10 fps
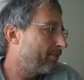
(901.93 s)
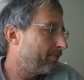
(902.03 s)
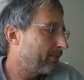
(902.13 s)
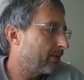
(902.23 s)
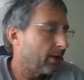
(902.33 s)

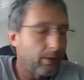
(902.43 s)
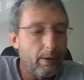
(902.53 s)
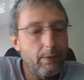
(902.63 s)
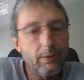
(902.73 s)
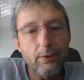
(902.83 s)
The
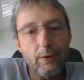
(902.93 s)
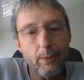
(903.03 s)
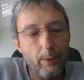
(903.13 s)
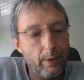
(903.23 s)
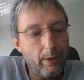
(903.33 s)
Lone Star
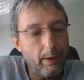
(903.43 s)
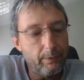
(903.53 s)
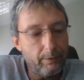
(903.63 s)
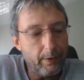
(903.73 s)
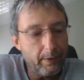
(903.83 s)
one I
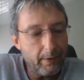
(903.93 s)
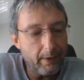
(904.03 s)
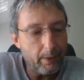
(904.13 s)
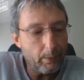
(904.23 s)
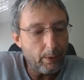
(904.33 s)
finally
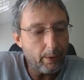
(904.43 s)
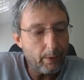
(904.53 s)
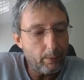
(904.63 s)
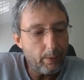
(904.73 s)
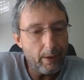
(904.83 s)
got
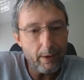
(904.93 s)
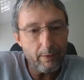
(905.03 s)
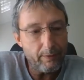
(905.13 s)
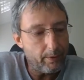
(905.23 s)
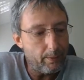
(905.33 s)
working. We had a
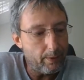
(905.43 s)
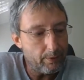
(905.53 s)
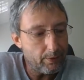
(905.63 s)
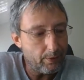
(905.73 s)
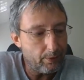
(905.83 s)
few
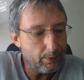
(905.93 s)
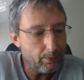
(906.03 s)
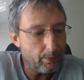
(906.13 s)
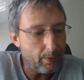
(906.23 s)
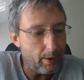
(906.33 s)
issues
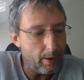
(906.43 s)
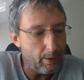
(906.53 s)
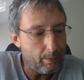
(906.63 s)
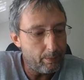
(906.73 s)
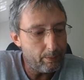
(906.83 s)

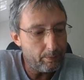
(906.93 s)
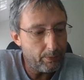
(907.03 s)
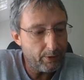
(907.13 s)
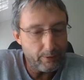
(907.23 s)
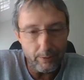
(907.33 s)

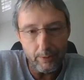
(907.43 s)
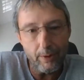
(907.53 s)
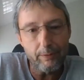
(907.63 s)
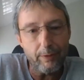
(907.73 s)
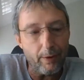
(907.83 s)
through
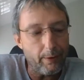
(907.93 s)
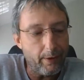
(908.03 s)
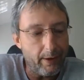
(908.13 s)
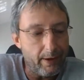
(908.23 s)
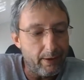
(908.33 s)
no fault
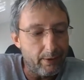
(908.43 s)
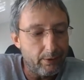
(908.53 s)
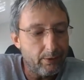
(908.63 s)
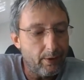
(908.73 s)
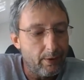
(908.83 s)
of
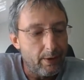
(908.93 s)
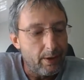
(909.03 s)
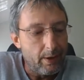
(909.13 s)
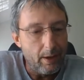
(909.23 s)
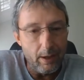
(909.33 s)
his.
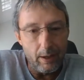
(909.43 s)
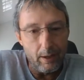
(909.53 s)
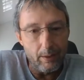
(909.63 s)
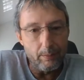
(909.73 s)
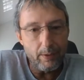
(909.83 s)

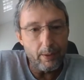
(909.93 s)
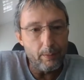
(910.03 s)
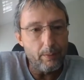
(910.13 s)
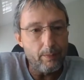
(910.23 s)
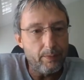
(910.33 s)

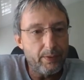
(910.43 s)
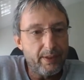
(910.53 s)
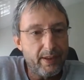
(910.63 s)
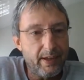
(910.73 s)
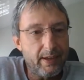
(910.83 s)

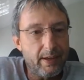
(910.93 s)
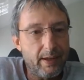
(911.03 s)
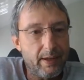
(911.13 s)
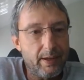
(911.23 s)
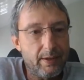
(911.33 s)

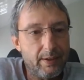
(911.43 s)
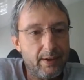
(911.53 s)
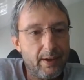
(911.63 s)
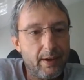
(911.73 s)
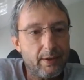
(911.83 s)
The
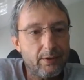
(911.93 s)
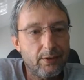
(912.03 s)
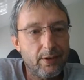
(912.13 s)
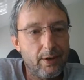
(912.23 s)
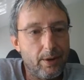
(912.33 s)

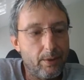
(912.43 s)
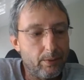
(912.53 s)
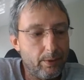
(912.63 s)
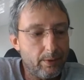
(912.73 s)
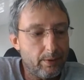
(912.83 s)
TXCO,
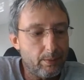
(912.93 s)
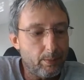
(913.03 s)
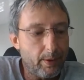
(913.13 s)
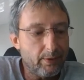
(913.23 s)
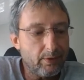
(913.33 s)

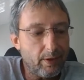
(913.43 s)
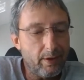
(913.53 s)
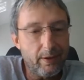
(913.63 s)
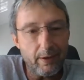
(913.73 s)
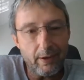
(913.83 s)

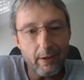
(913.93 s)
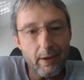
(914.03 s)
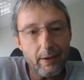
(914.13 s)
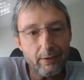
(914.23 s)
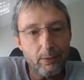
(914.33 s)
basically the
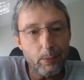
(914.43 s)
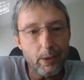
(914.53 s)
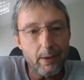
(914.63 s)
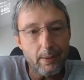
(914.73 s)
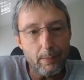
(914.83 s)
clock
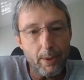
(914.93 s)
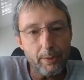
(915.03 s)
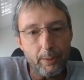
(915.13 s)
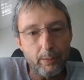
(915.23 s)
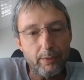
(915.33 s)
speed of the
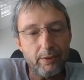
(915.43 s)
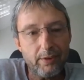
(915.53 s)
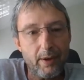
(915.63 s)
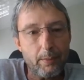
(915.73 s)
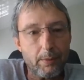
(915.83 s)
modem, was
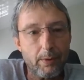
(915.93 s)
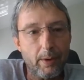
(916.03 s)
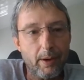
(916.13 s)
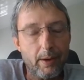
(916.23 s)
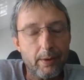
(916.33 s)
stamped
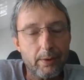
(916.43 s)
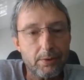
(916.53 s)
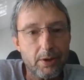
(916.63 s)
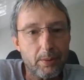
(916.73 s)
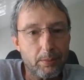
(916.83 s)
wrong on the
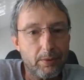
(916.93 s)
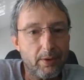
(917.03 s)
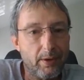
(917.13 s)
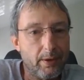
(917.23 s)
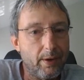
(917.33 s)
chips and